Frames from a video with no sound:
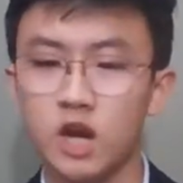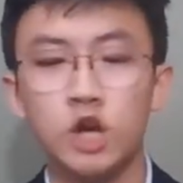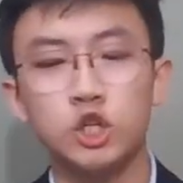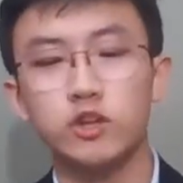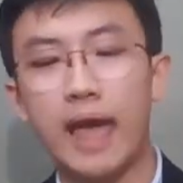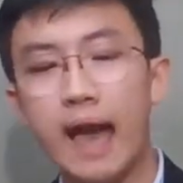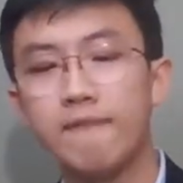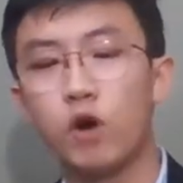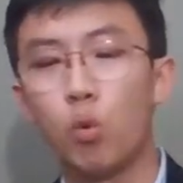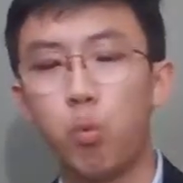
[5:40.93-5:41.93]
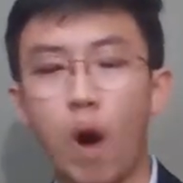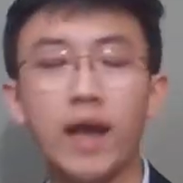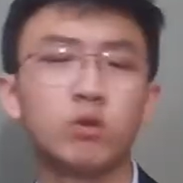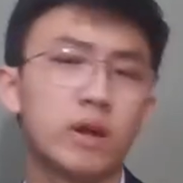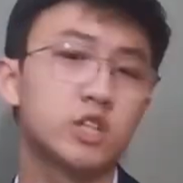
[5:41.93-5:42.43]
should have a
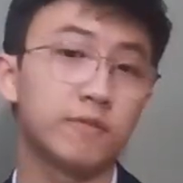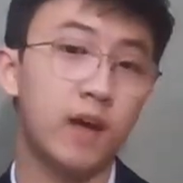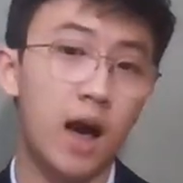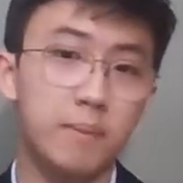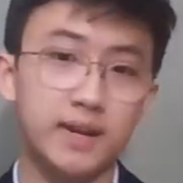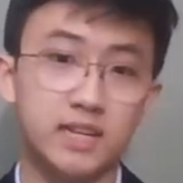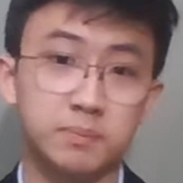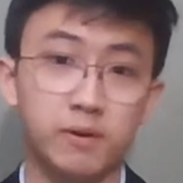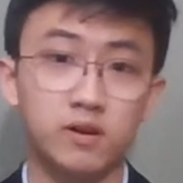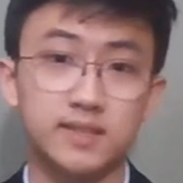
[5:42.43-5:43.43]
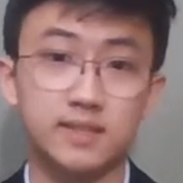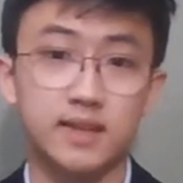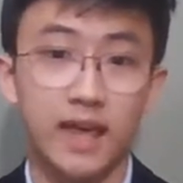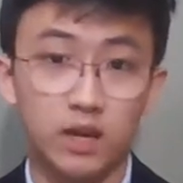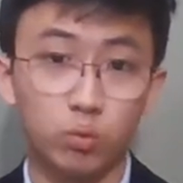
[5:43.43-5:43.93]
wide range of common experiences
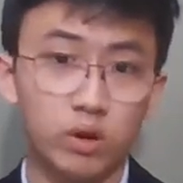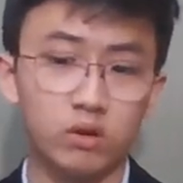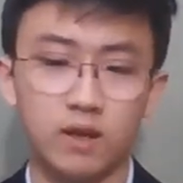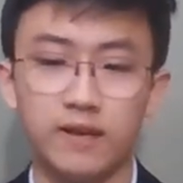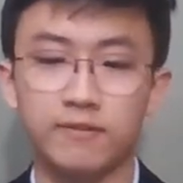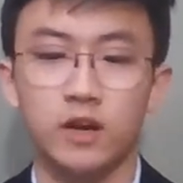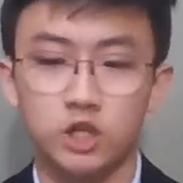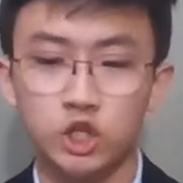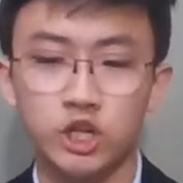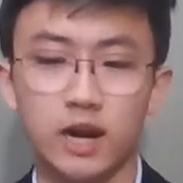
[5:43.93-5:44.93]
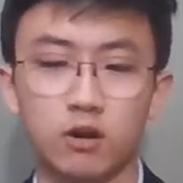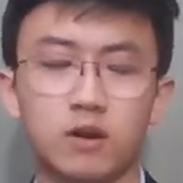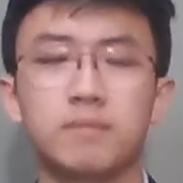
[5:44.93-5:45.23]
in real life to share.